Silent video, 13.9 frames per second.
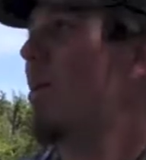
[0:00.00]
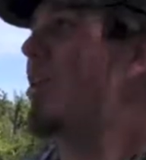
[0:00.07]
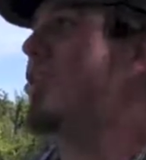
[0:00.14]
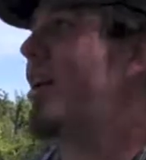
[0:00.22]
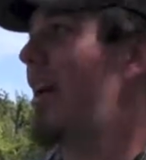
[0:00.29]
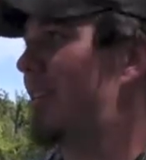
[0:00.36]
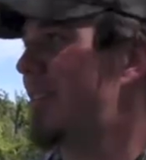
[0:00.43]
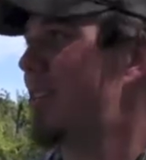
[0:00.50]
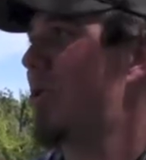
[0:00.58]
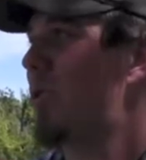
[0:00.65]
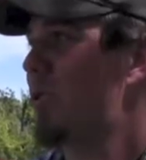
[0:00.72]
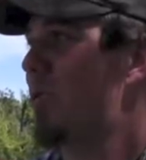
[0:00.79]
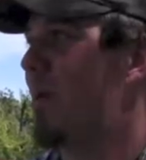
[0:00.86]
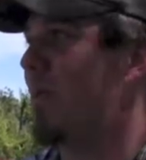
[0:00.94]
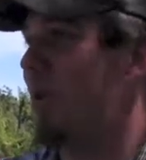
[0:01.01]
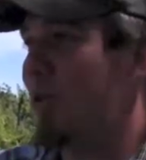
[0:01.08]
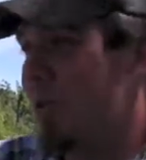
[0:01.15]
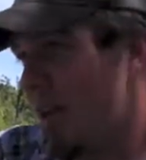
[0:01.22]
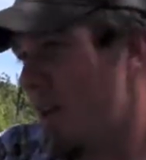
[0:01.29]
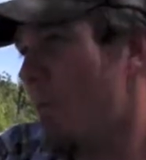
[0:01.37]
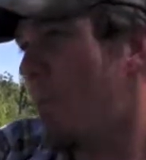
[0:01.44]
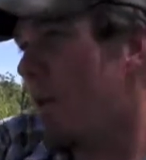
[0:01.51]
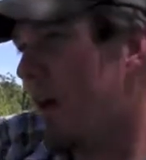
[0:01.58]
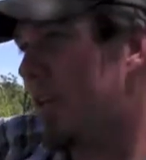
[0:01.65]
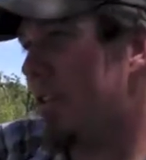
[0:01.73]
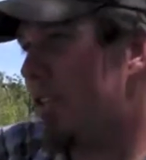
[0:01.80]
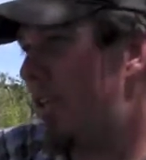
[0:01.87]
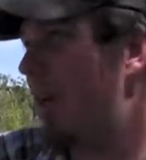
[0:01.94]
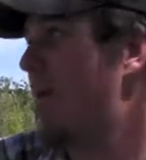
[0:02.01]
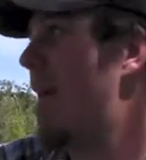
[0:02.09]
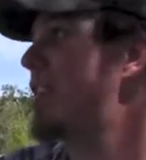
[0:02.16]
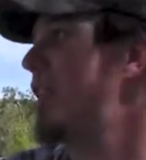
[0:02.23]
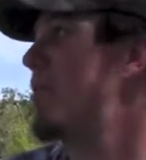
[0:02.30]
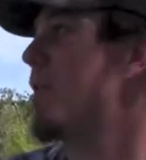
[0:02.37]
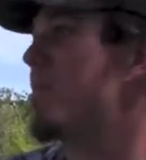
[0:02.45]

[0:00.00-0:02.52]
we change this cultural revolution in one generation